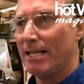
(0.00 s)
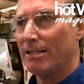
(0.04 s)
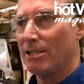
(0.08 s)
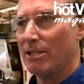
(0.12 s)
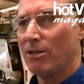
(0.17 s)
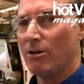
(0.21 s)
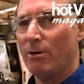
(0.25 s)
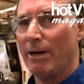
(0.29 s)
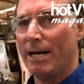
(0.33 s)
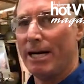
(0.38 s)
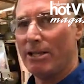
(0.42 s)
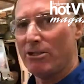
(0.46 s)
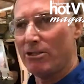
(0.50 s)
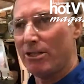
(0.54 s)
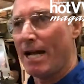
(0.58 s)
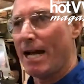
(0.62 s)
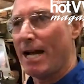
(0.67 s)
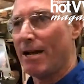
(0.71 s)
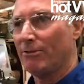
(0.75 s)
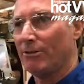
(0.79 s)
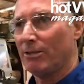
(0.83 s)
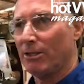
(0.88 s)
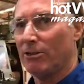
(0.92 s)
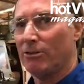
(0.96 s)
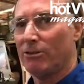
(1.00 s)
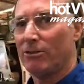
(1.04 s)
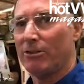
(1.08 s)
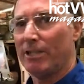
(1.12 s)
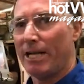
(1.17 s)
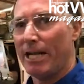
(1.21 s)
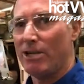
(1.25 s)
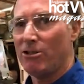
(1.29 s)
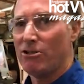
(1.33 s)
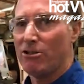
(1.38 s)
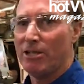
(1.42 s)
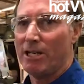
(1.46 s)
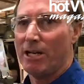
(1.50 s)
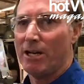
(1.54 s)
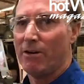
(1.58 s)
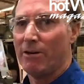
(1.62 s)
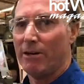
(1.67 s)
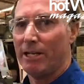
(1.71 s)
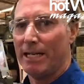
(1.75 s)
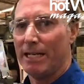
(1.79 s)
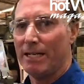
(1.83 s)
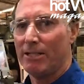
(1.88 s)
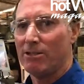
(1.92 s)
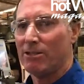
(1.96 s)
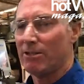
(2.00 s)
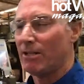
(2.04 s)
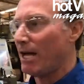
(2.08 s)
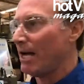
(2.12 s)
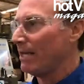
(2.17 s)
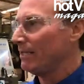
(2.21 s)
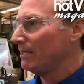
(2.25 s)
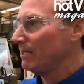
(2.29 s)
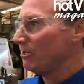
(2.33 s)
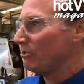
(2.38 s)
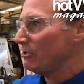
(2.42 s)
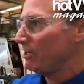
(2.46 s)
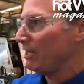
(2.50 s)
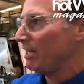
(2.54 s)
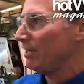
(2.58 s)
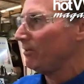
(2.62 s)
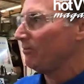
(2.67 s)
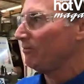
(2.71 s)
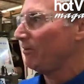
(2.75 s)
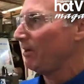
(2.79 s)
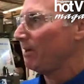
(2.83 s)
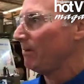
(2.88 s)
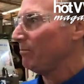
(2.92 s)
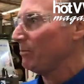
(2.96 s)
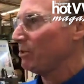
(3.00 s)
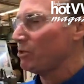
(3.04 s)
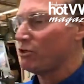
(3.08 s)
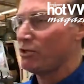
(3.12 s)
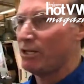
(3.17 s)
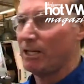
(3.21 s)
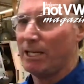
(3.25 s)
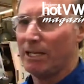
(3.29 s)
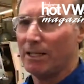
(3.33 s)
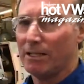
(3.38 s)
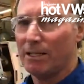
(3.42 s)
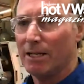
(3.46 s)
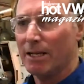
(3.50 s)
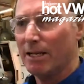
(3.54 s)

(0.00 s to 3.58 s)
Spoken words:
the crankshaft is stationary inside the GFM machine.